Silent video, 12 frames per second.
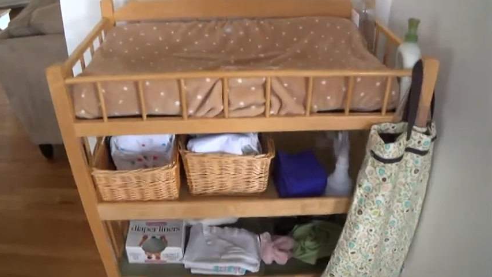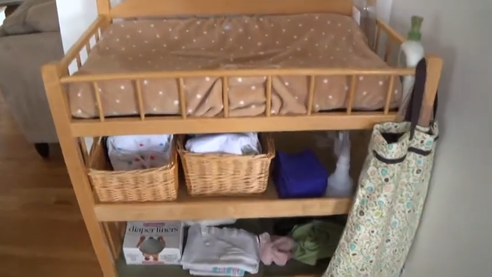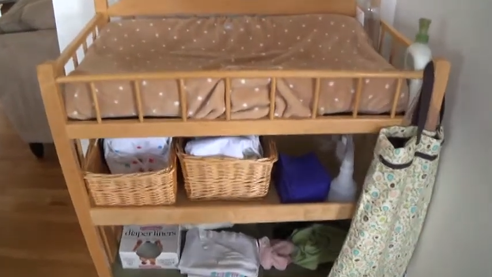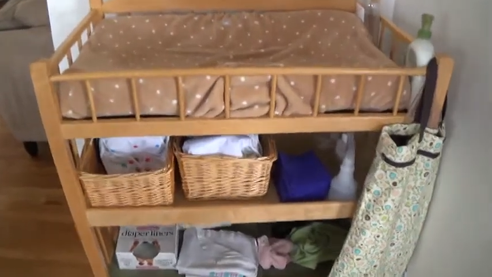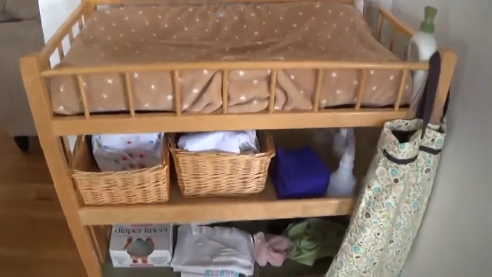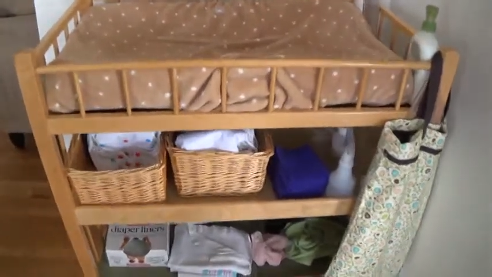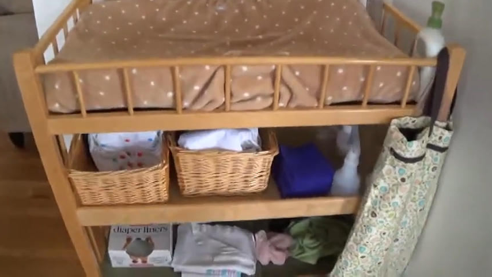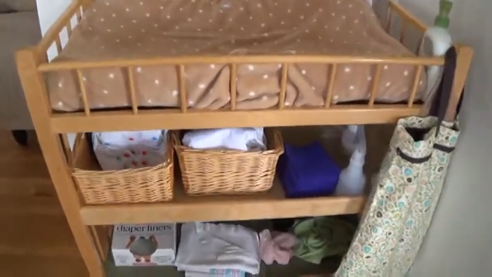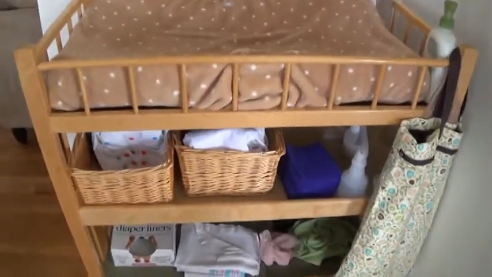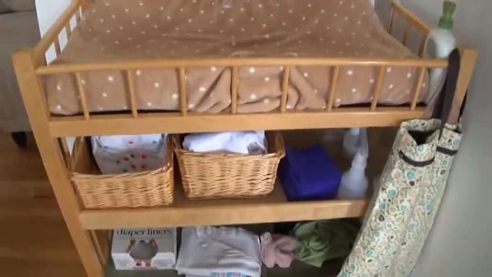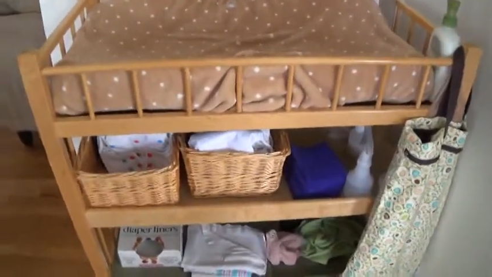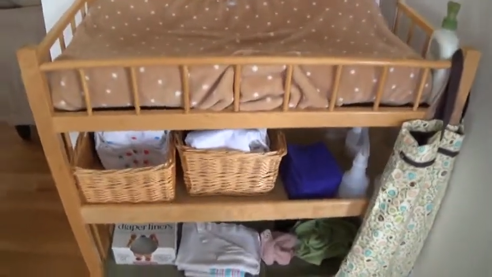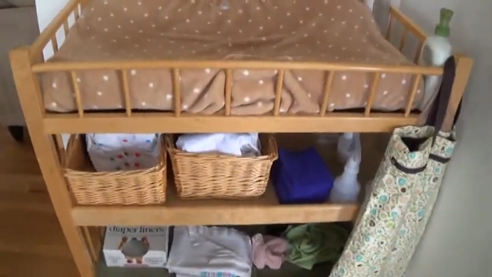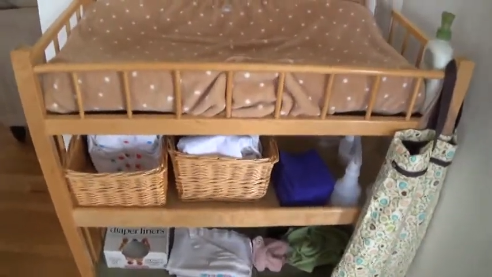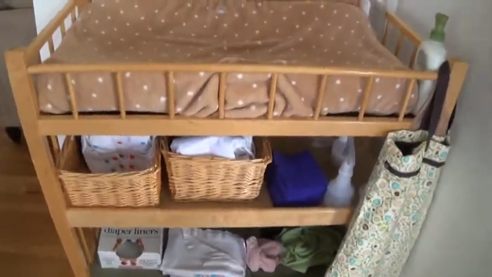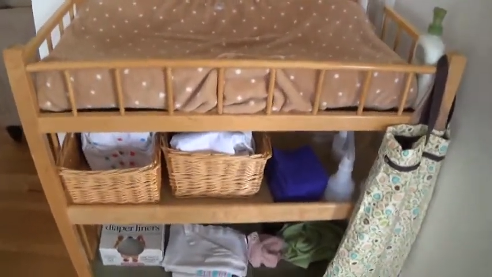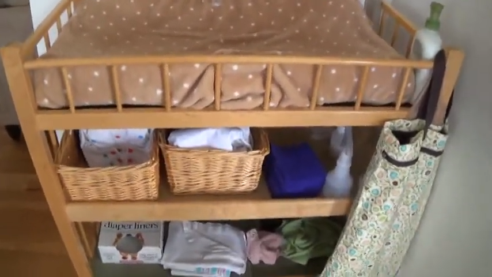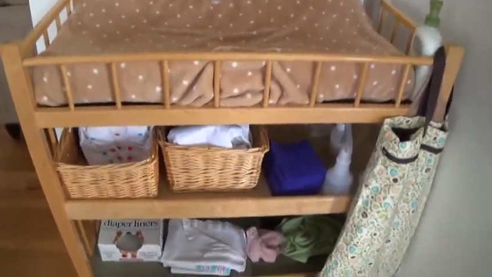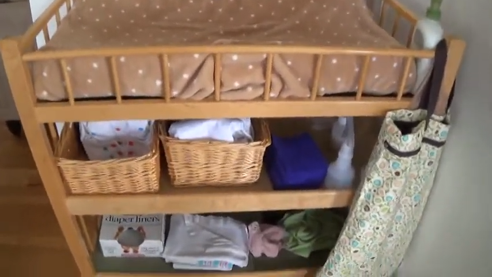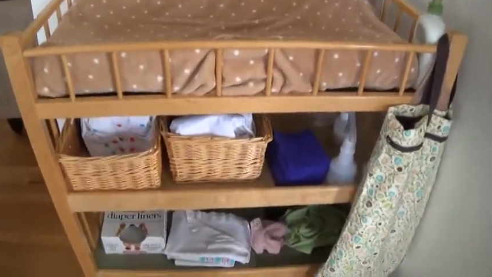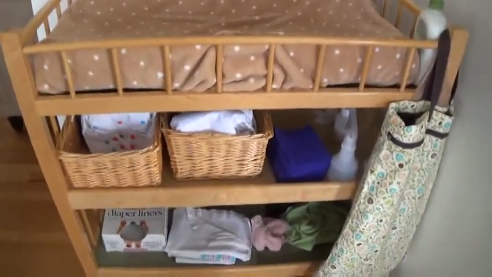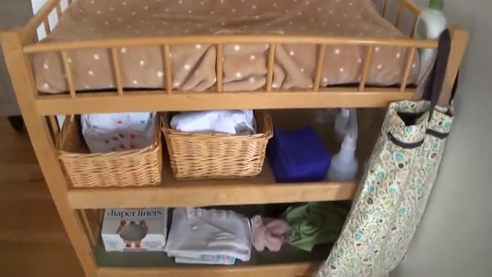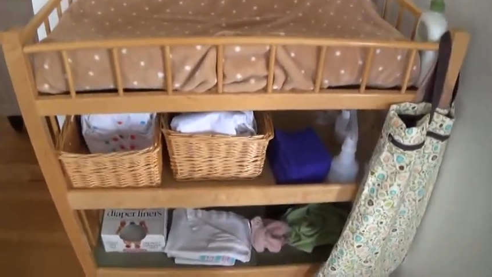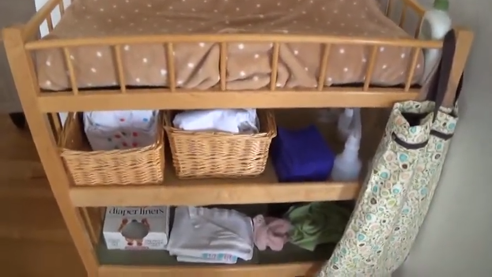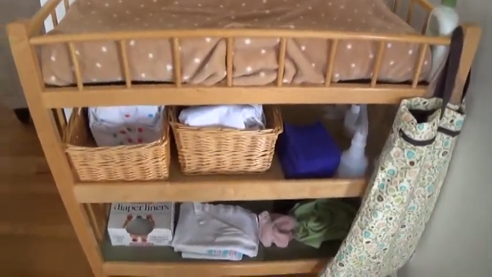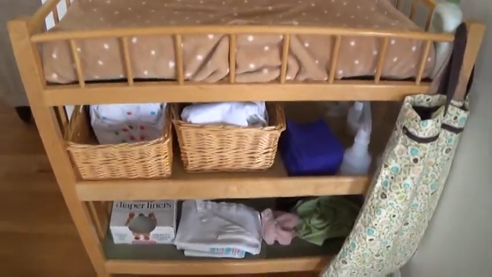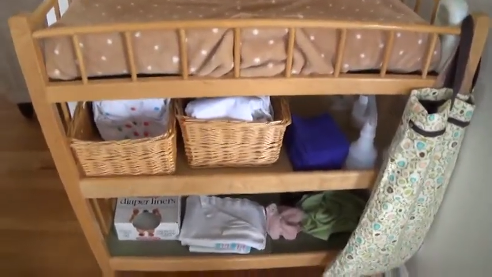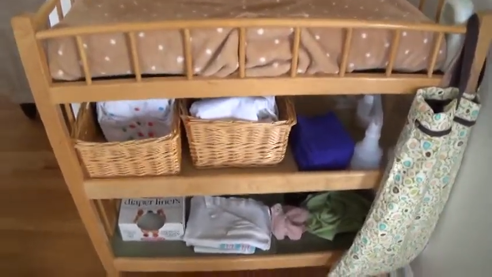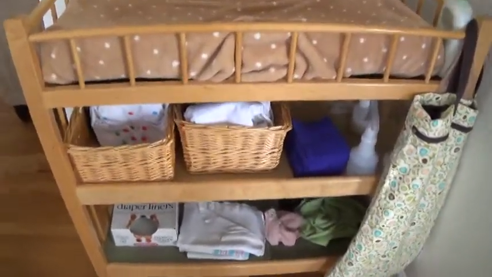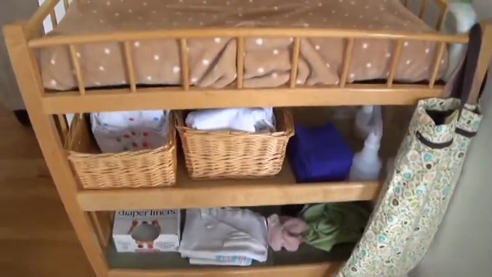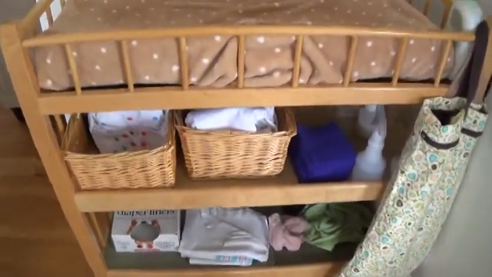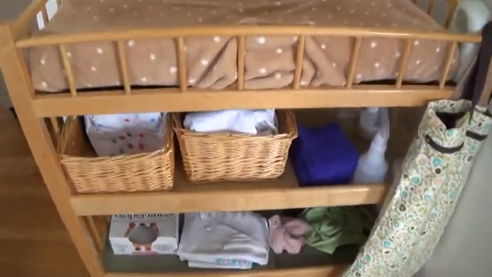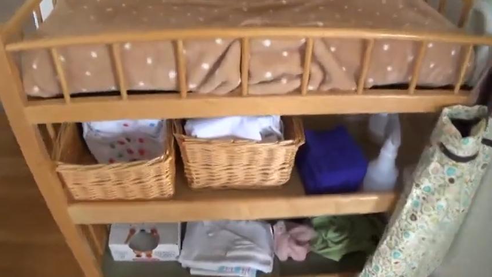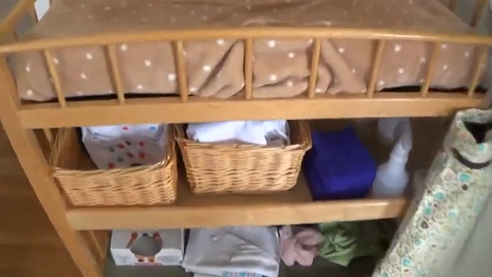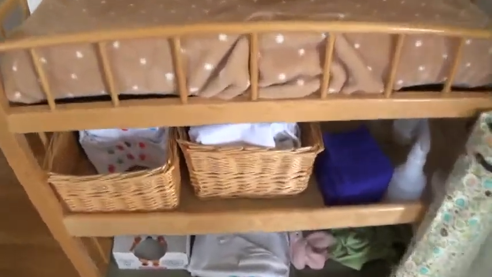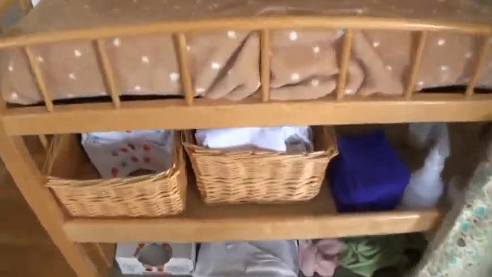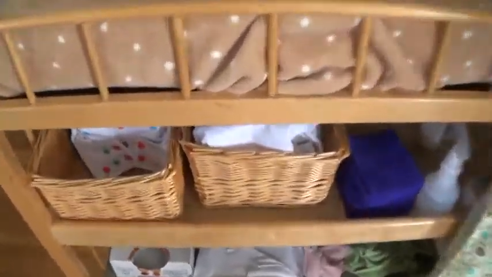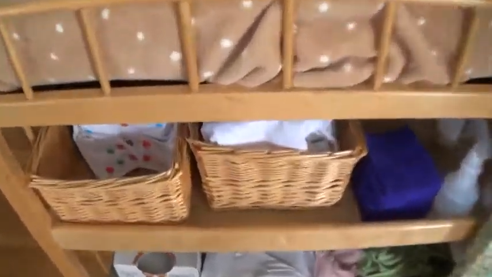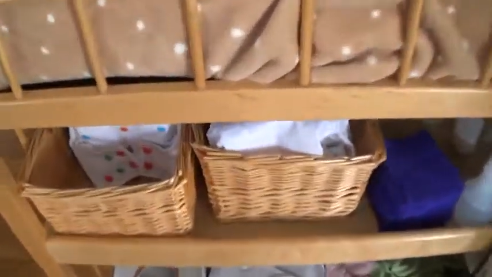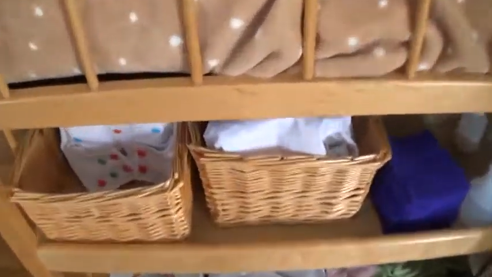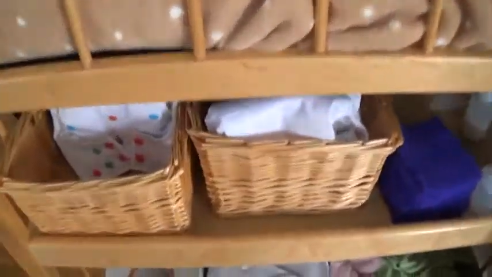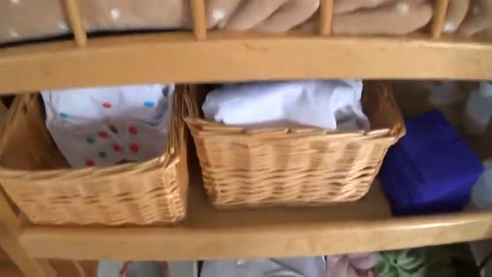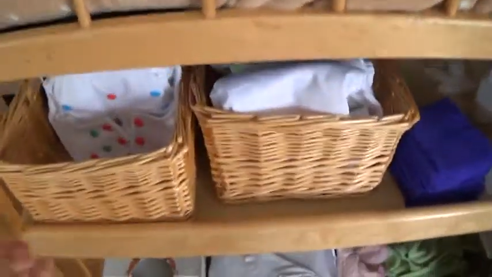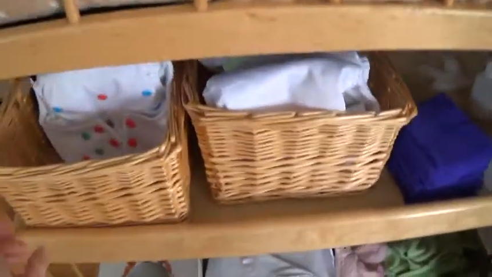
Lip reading: [unreadable: no face in view]